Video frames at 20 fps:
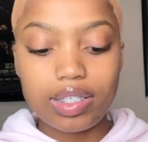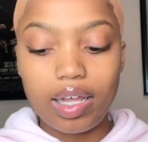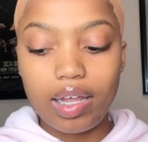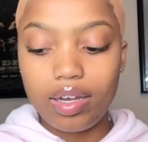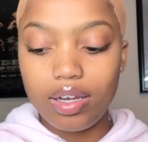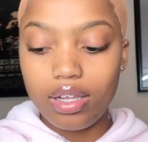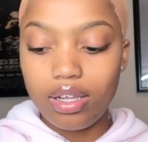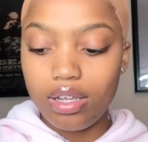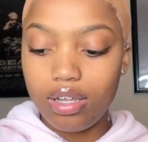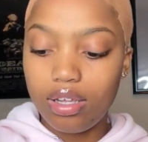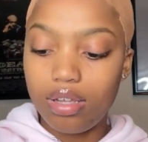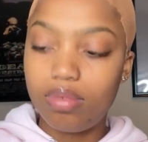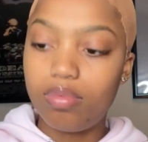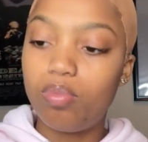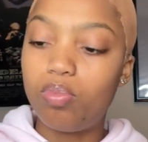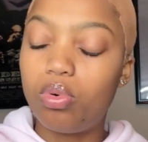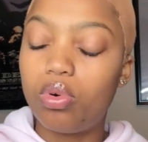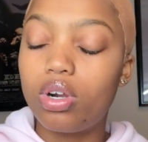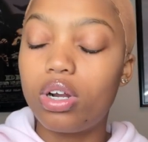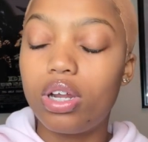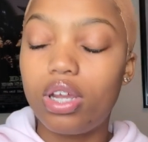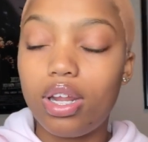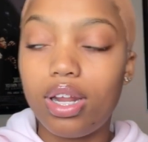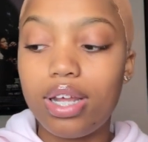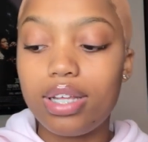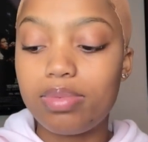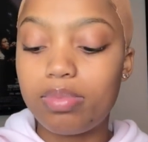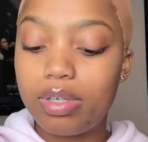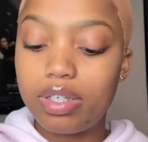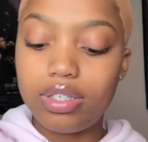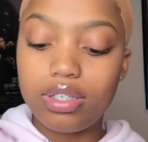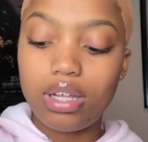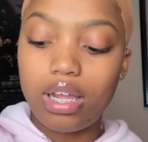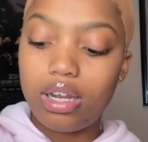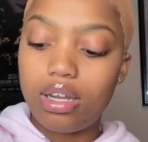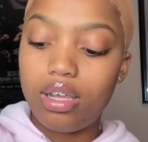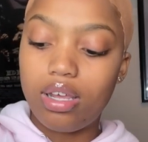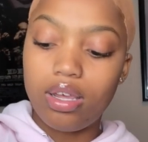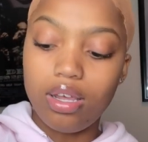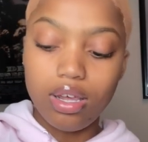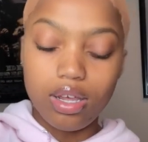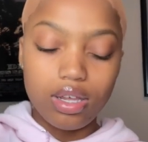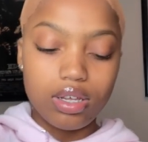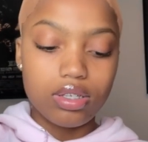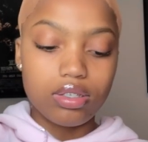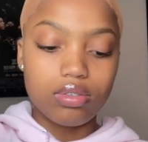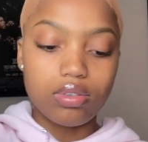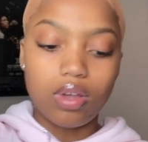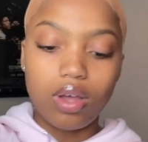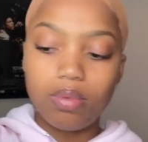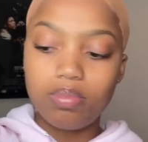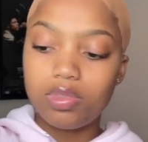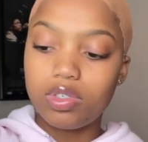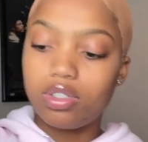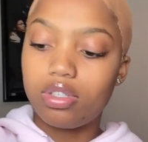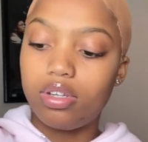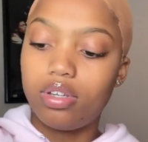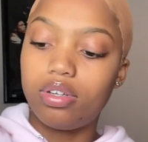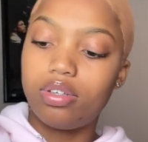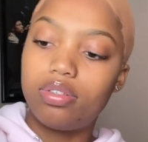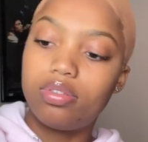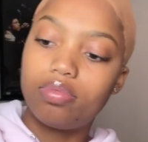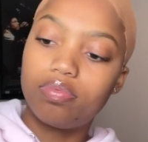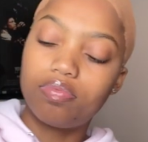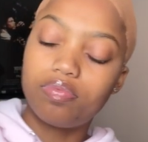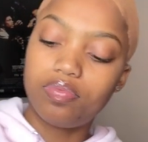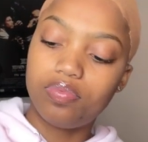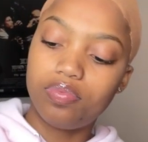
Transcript: I need, pour in as much as I need. So I'm just gonna